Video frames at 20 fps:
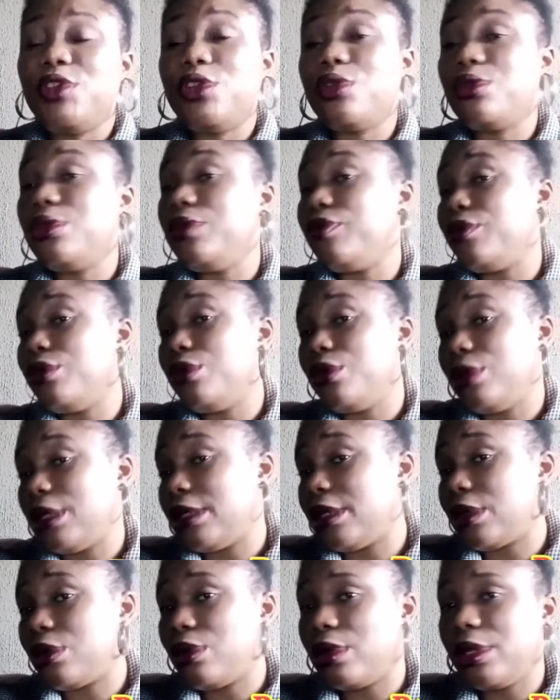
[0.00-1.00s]
You don't even know
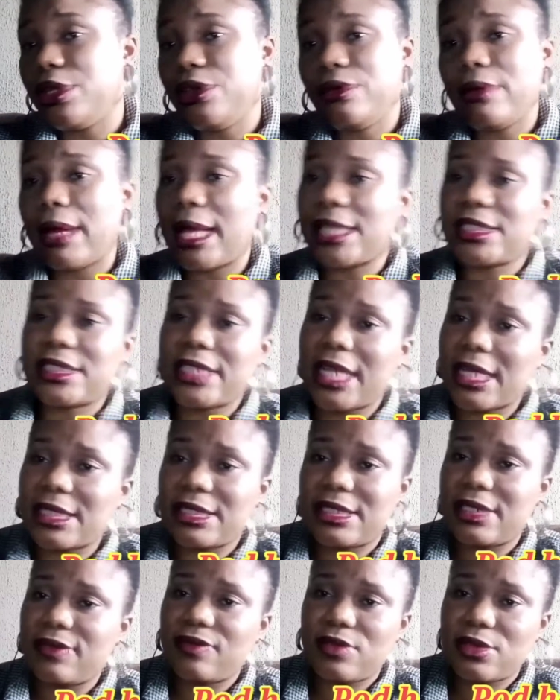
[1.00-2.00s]
that they're calling you hashtag
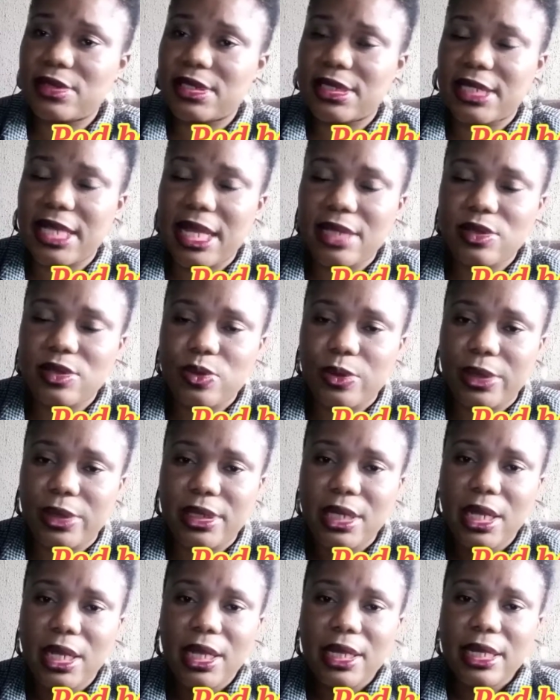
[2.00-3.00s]
thief to start with.
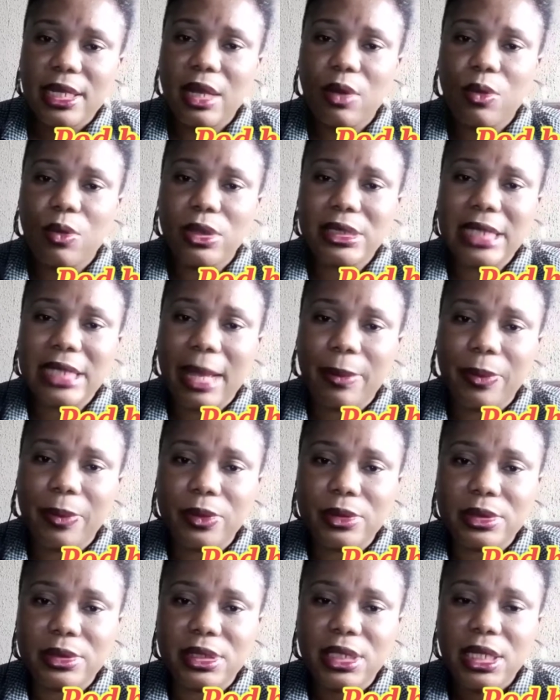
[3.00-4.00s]
Now what
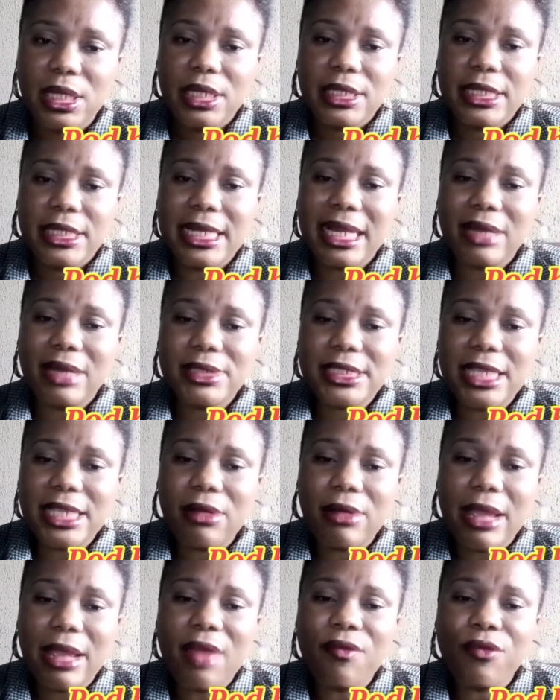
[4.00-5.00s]
happens? They now
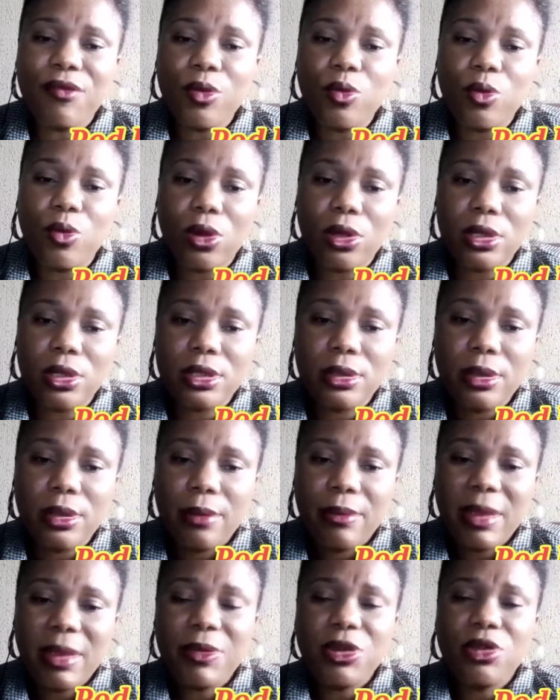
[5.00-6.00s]
tell everyone,
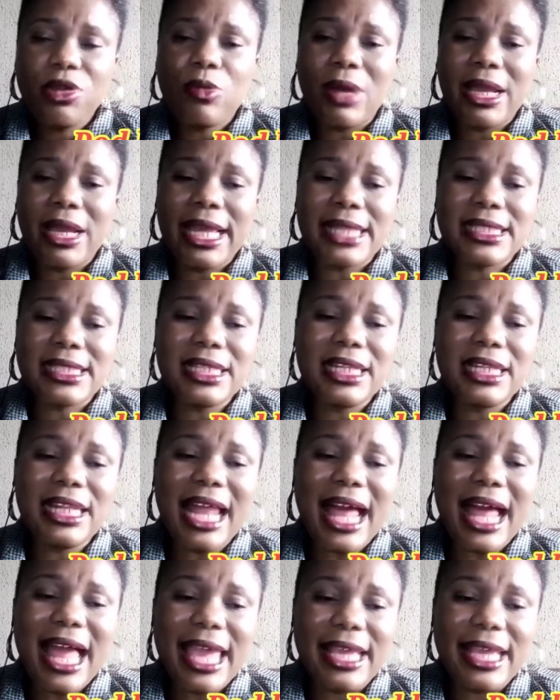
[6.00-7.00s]
maybe you were getting
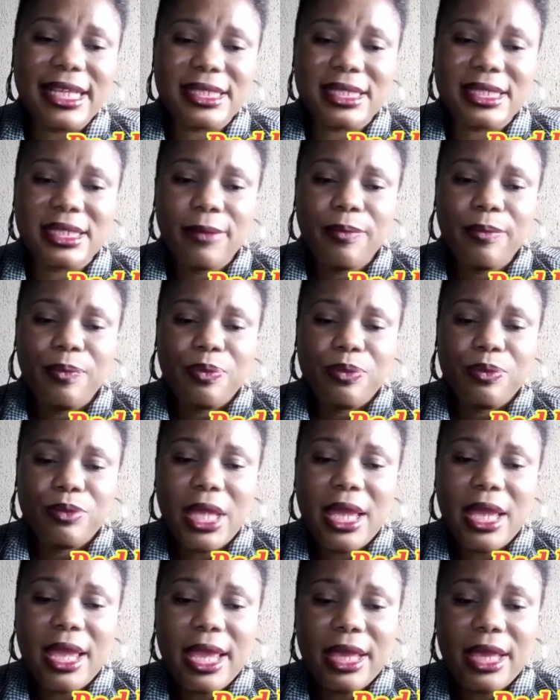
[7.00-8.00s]
likes.
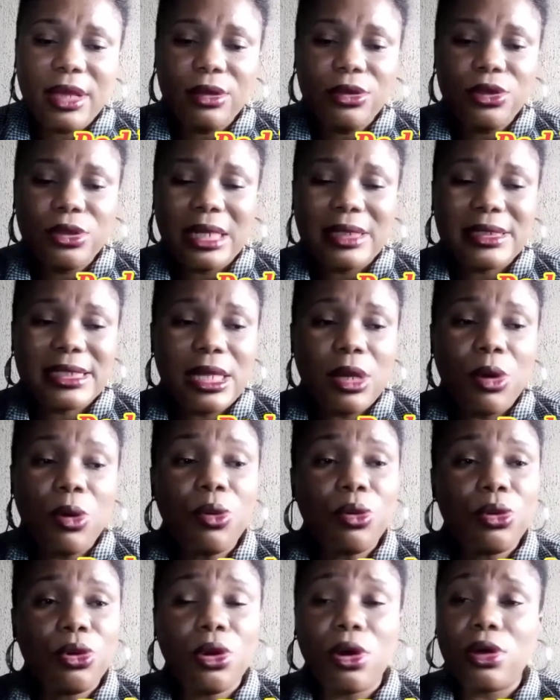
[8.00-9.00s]
Hey, you know, say,
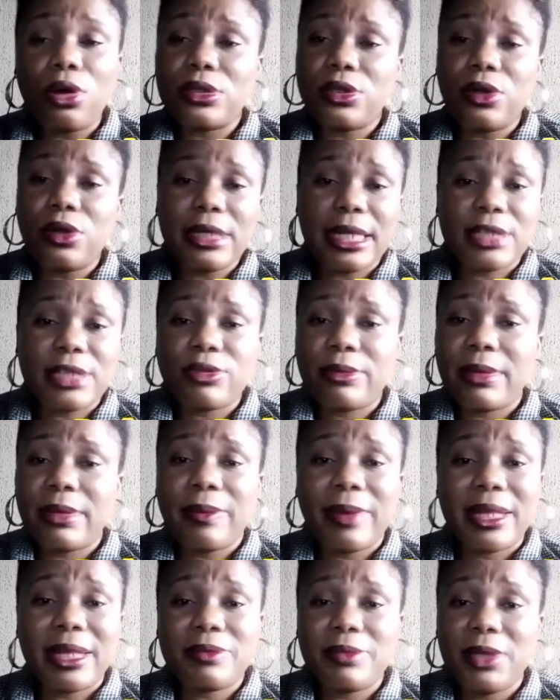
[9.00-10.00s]
oh God has
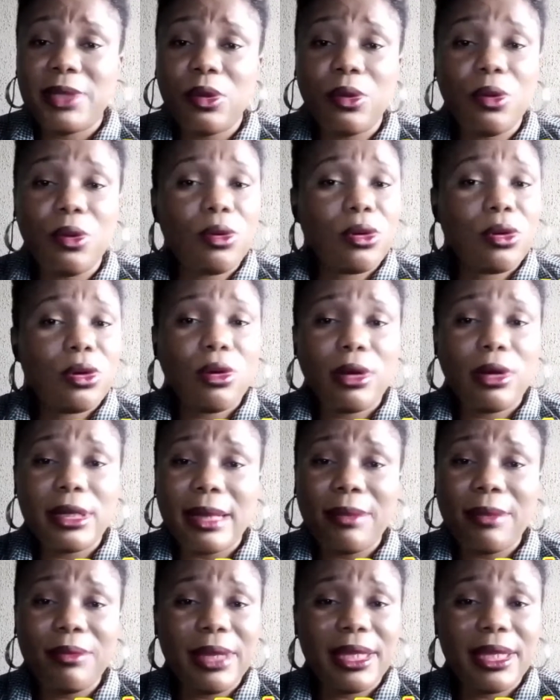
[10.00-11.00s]
remembered me. Oh God,
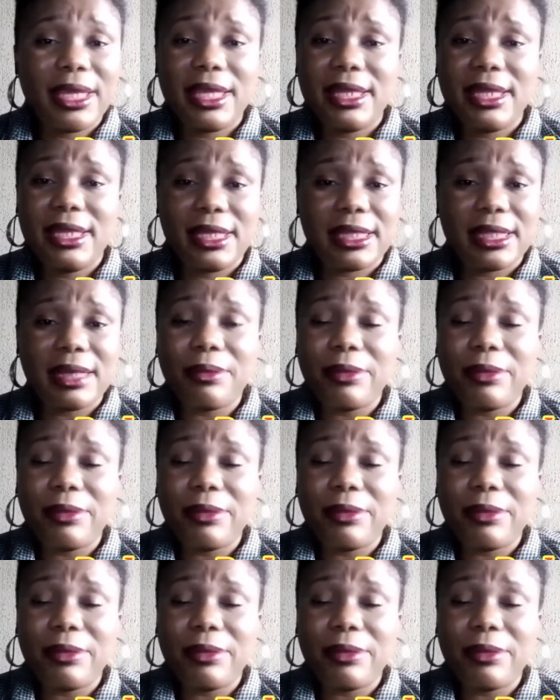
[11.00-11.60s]
I'm making it.